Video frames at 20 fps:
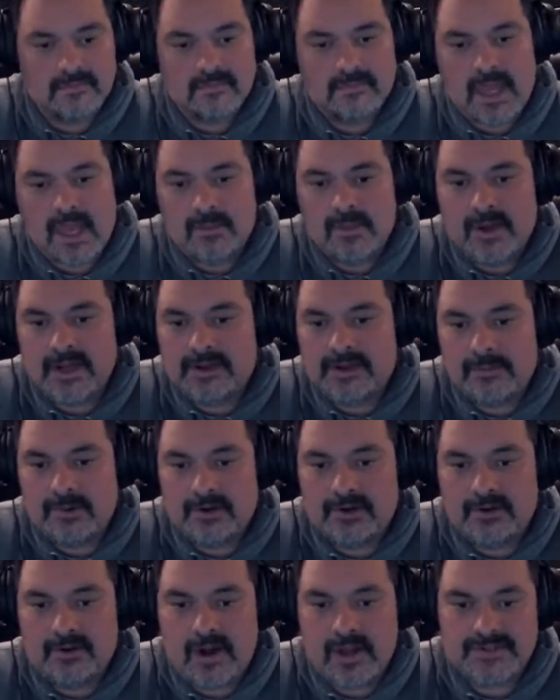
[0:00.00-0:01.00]
How am I coming
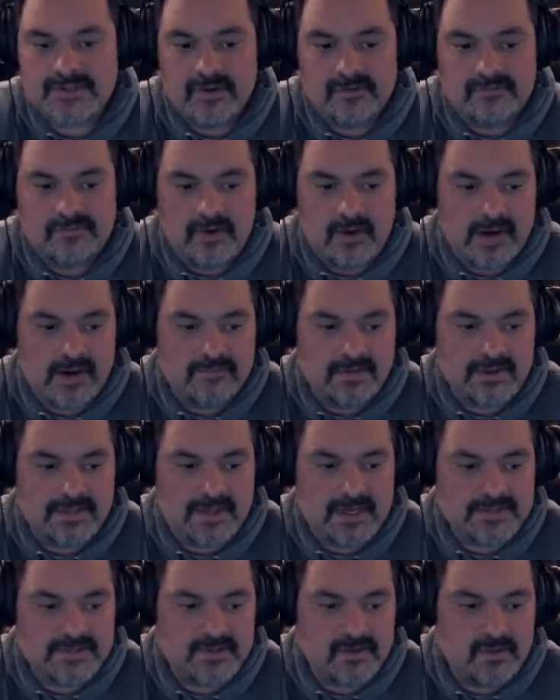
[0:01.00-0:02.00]
across so far?
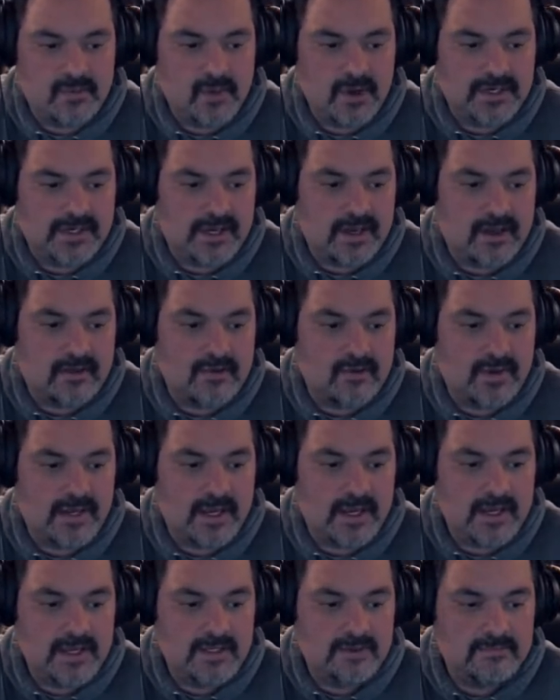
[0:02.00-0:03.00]
Everything's still working out
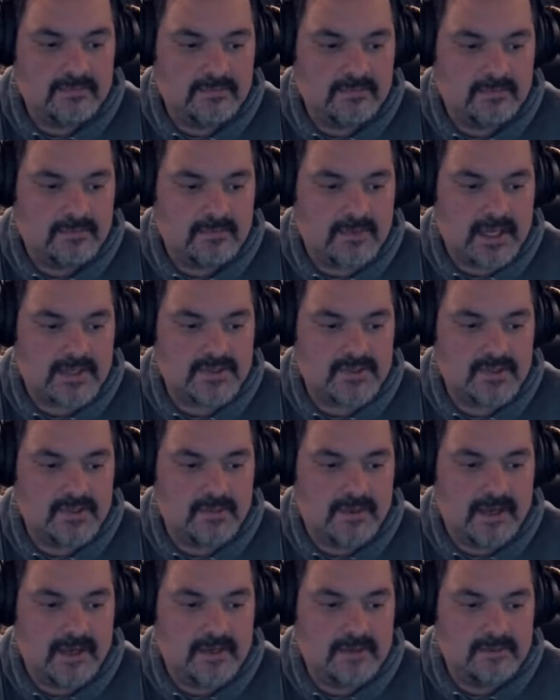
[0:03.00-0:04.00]
okay? Not too
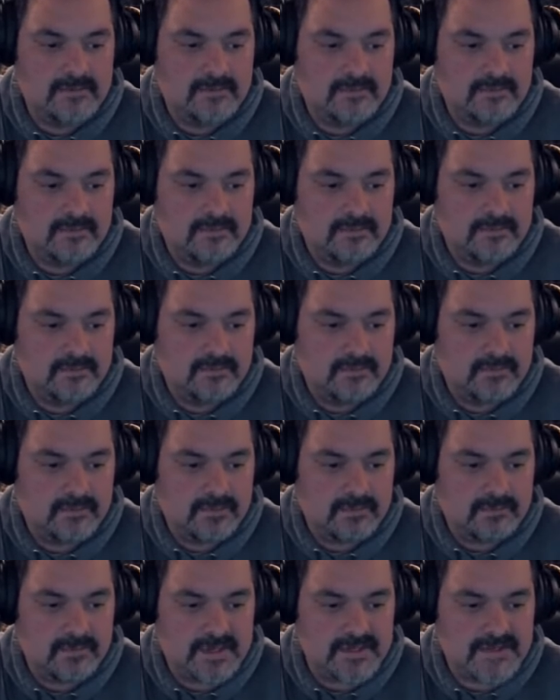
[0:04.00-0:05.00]
bad?
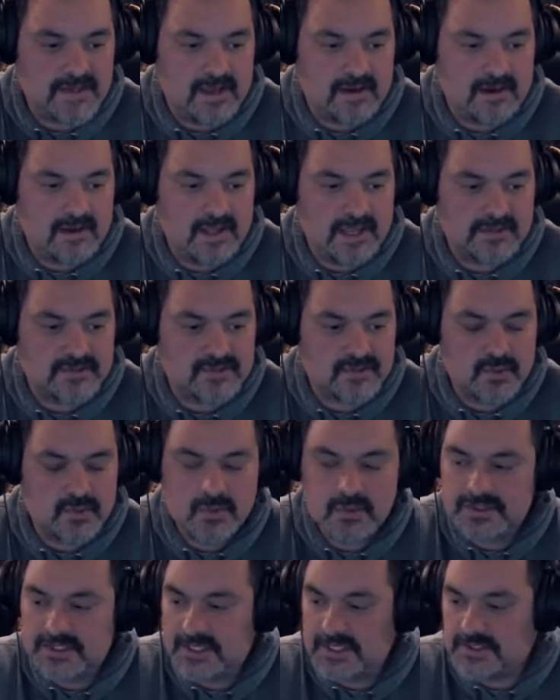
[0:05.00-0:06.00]
Am I sounding like a
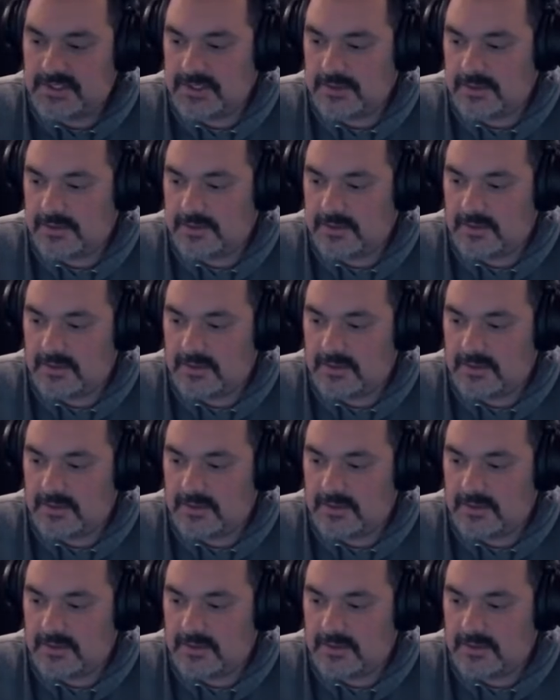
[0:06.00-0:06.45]
school teacher?